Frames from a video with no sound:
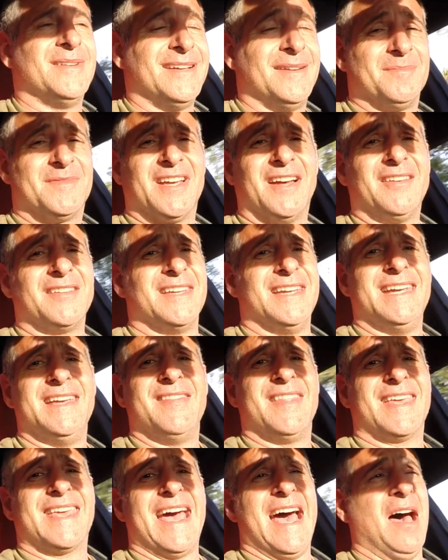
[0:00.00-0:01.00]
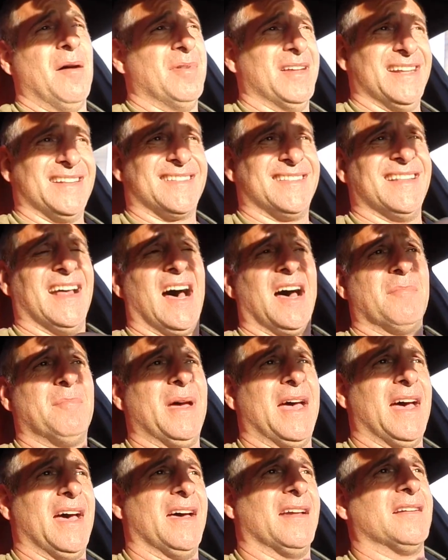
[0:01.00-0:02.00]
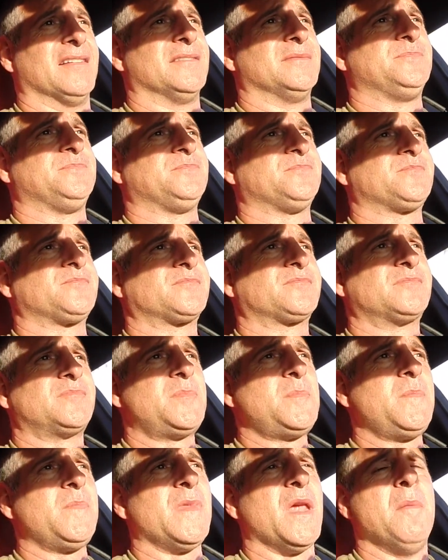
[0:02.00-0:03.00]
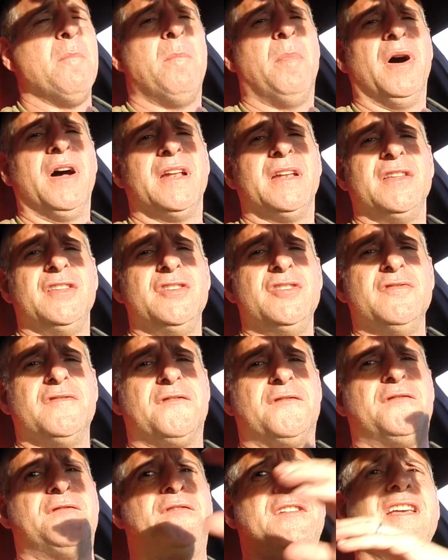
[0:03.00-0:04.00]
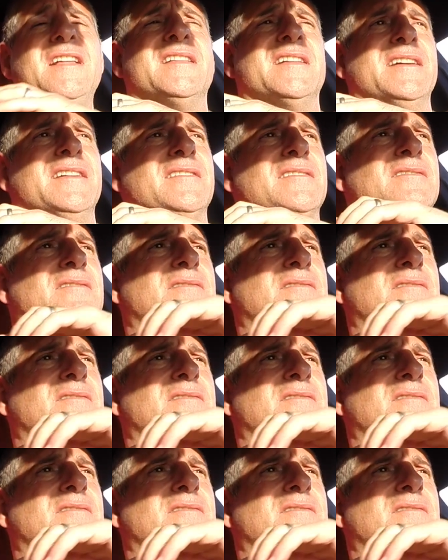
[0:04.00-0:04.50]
I'm telling you, in the cabin, it's not bad. But you feel it.